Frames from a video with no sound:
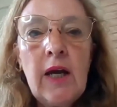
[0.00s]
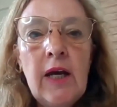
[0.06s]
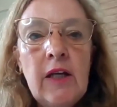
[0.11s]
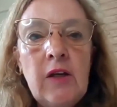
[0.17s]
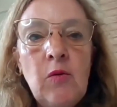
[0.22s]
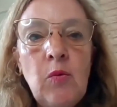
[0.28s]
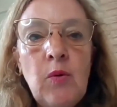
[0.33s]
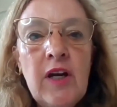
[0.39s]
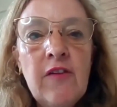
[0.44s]

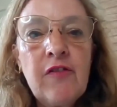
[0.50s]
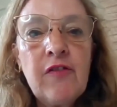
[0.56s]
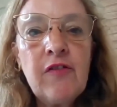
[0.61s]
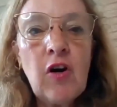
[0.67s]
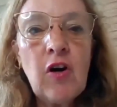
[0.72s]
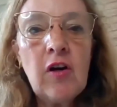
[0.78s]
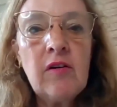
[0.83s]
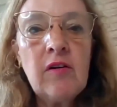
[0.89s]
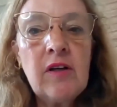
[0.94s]
and we
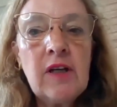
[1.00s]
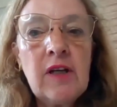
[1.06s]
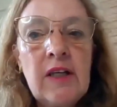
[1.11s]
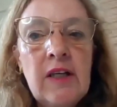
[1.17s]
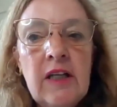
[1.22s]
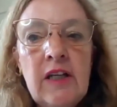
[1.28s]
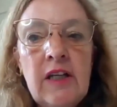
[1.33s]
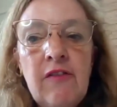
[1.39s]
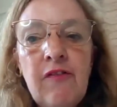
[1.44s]
have
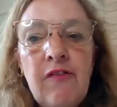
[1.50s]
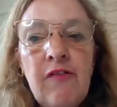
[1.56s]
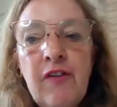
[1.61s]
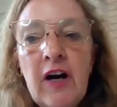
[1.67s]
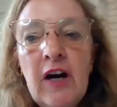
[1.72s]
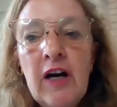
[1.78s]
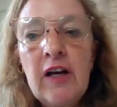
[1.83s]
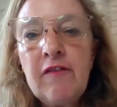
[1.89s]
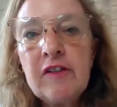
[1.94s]
currently
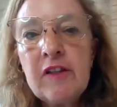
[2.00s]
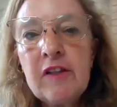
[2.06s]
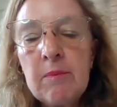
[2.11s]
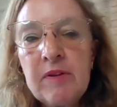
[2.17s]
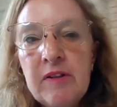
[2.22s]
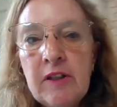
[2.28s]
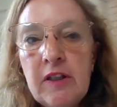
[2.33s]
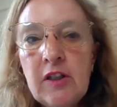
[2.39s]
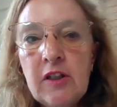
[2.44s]
5
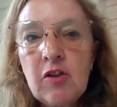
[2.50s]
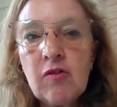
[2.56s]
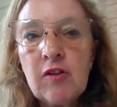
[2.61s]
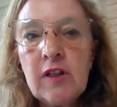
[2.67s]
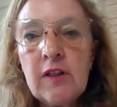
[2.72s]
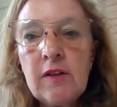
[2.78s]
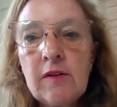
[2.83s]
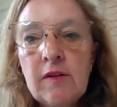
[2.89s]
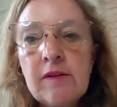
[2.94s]

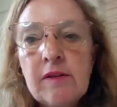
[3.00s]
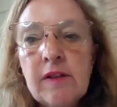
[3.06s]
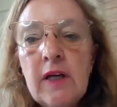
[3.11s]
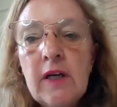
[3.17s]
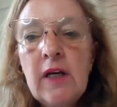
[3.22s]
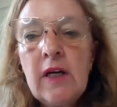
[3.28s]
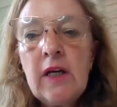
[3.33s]
subsidiaries